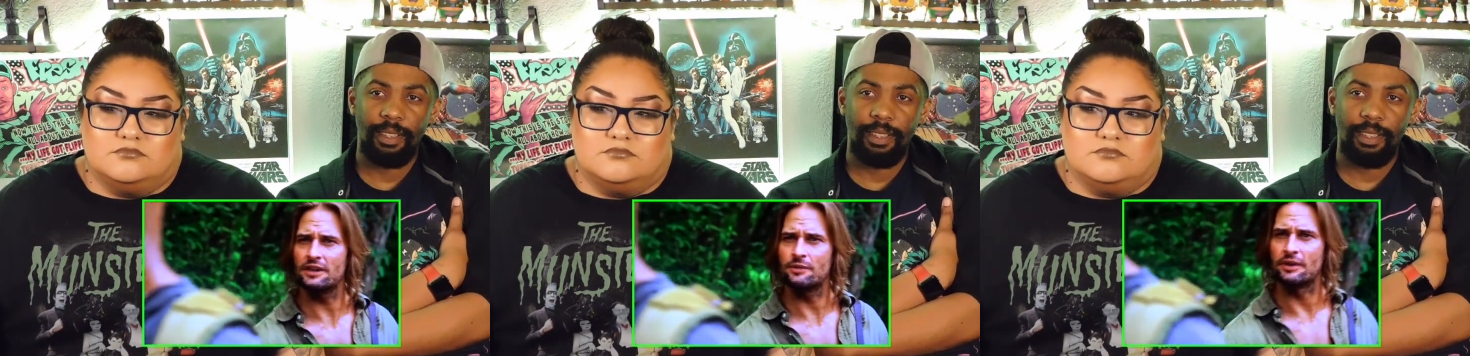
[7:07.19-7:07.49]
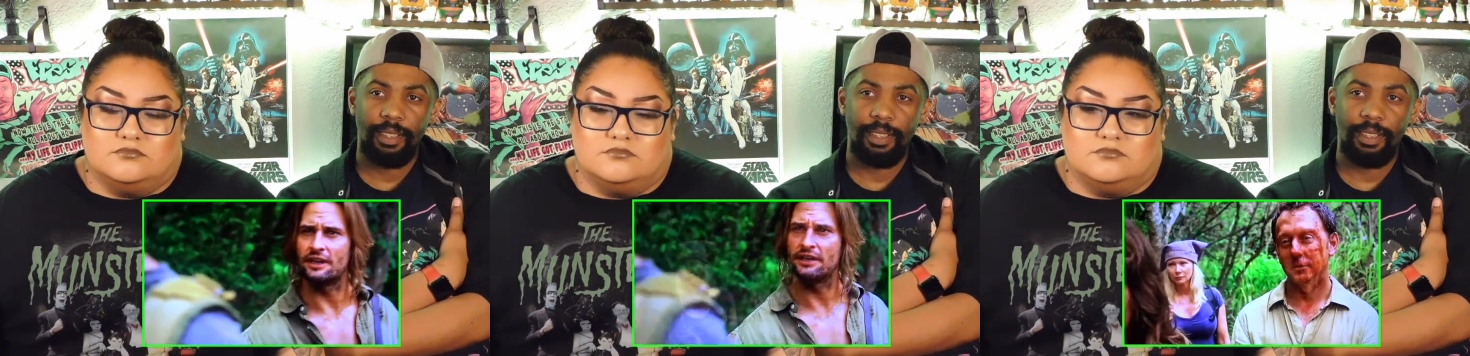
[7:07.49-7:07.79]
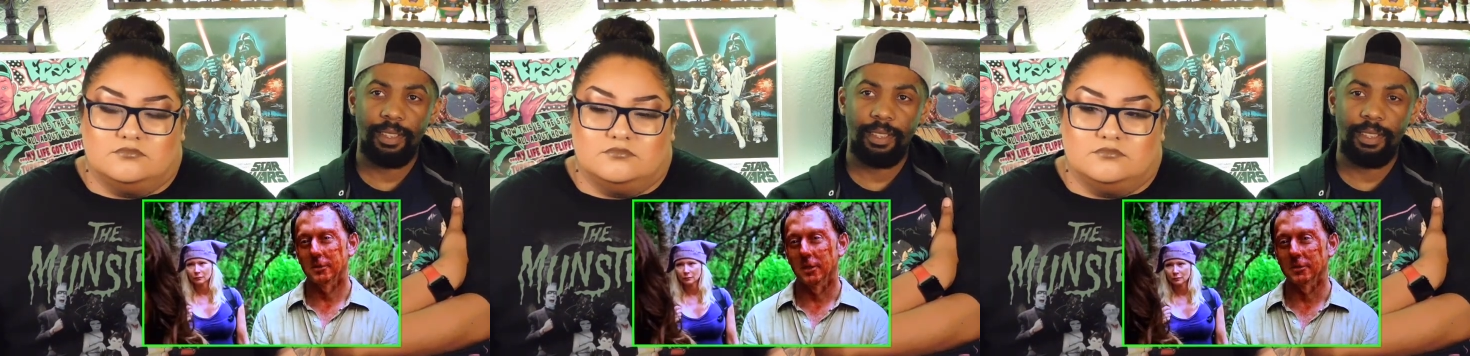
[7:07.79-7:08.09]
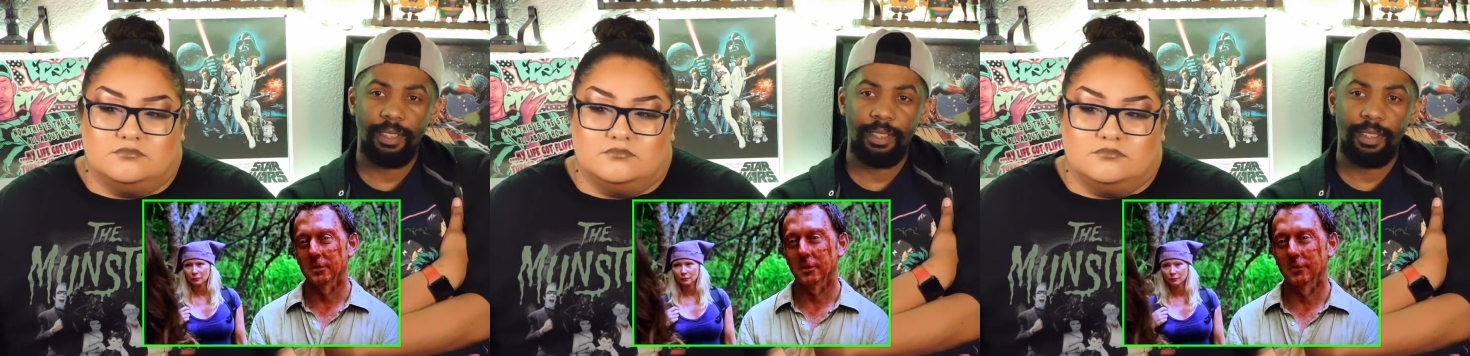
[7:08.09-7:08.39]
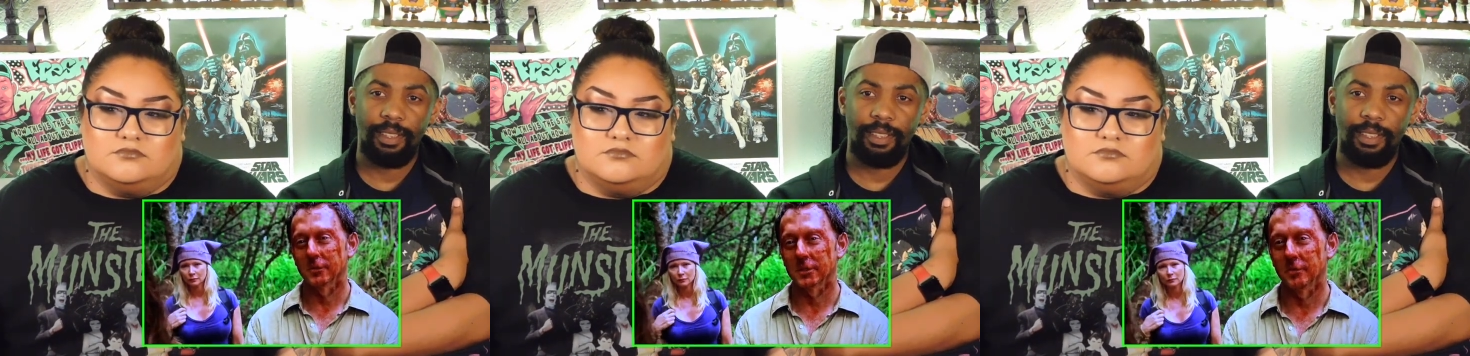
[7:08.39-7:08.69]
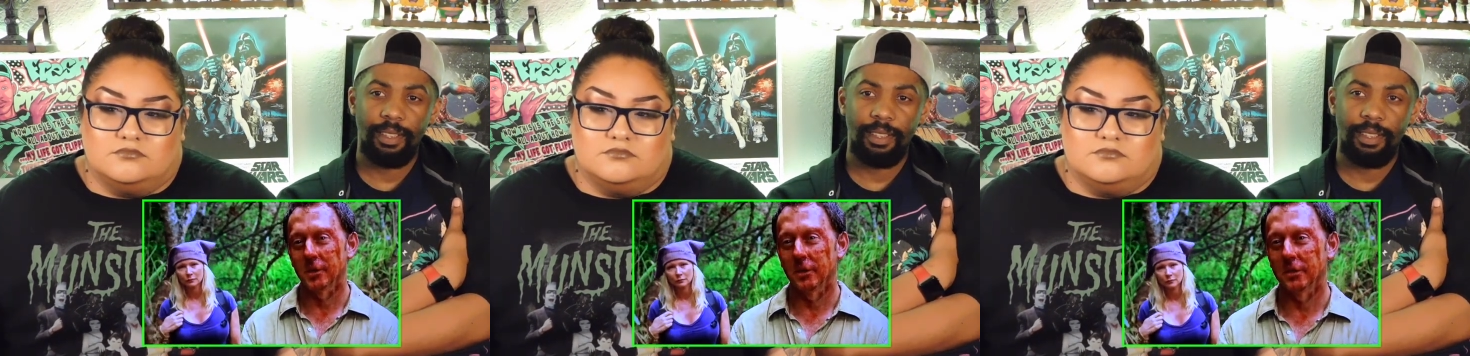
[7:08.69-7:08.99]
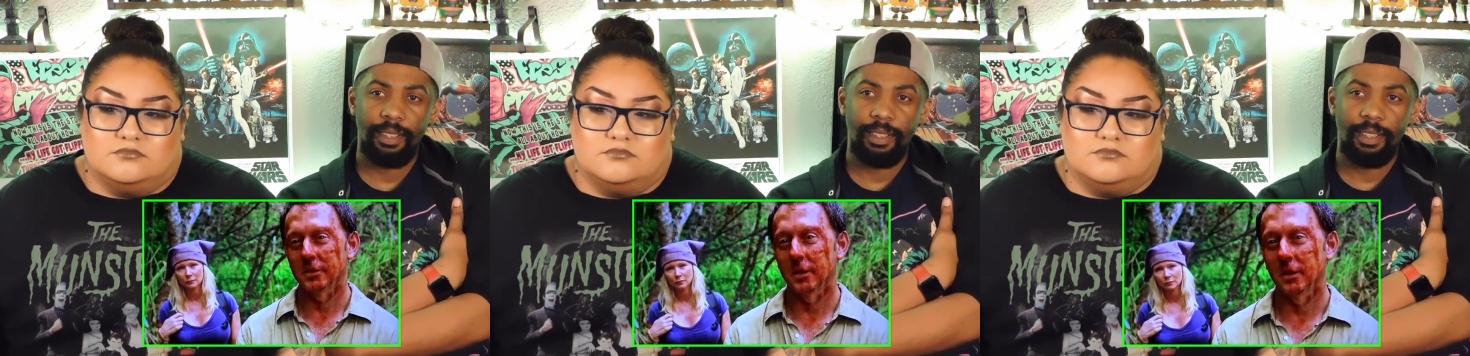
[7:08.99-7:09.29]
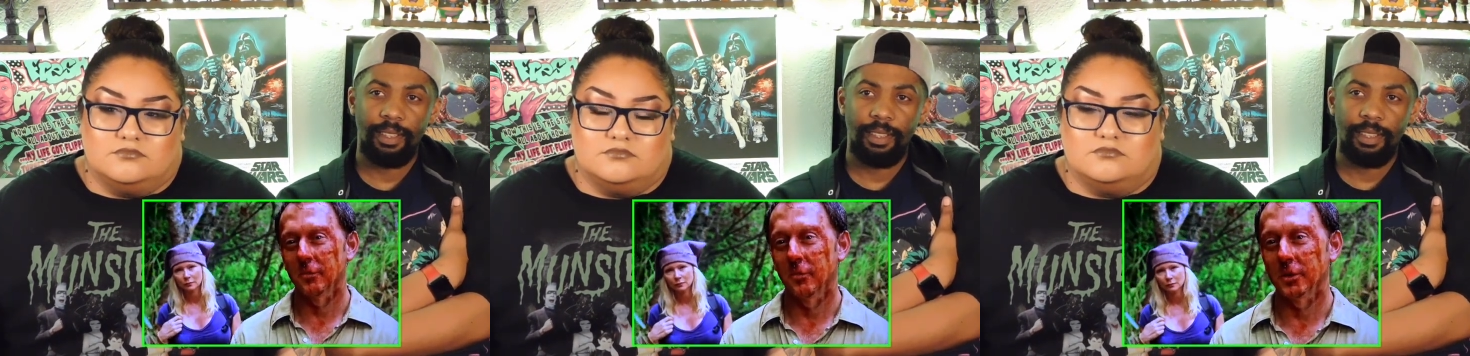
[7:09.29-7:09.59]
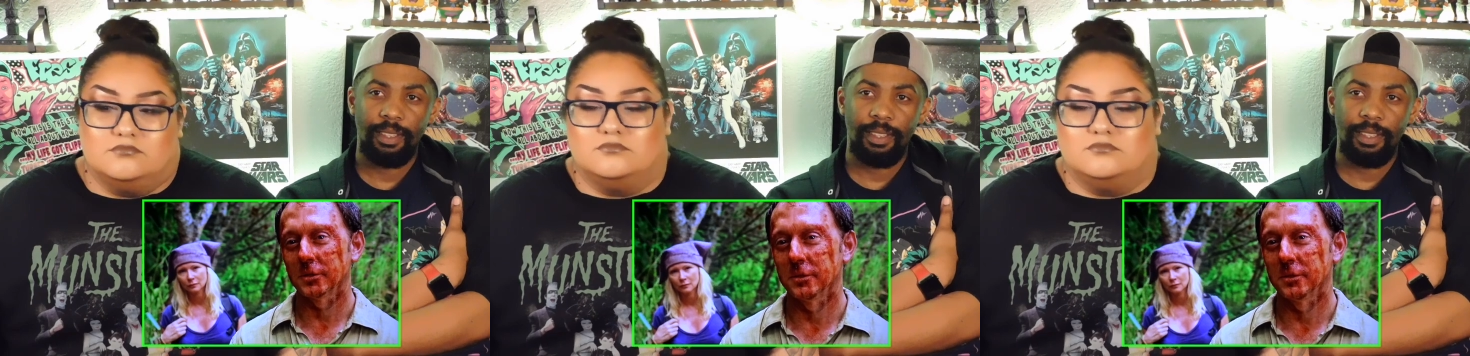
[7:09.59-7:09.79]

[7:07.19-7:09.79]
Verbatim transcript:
Speaker 1: anyway? John's looking for somebody to tell him what to